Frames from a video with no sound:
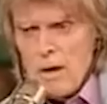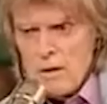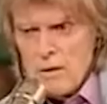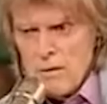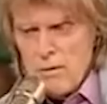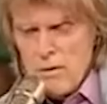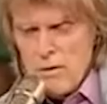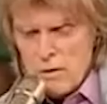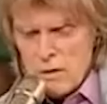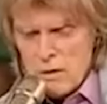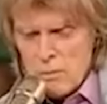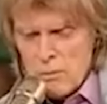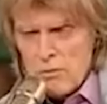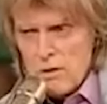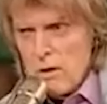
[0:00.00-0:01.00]
In light
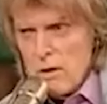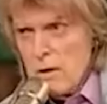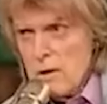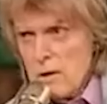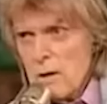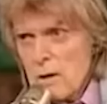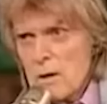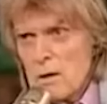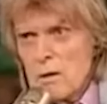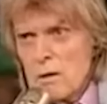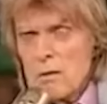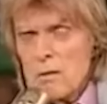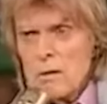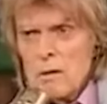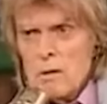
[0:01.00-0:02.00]
of women's
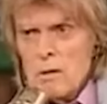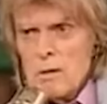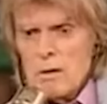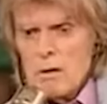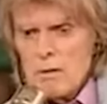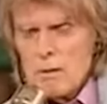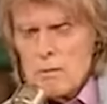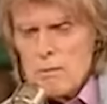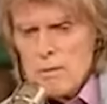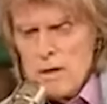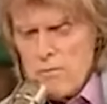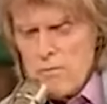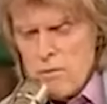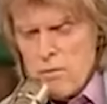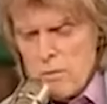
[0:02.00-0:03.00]
college basketball
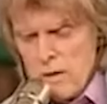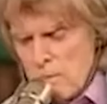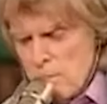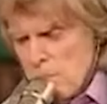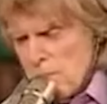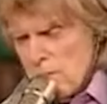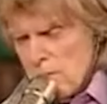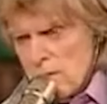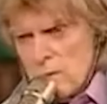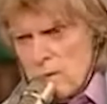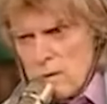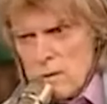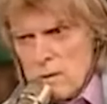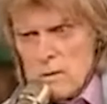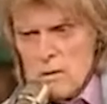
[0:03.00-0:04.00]
soaring, let's
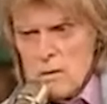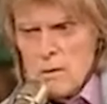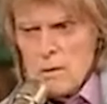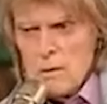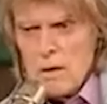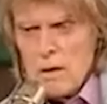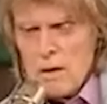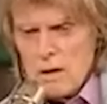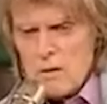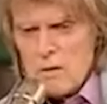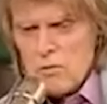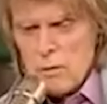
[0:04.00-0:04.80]
revisit Don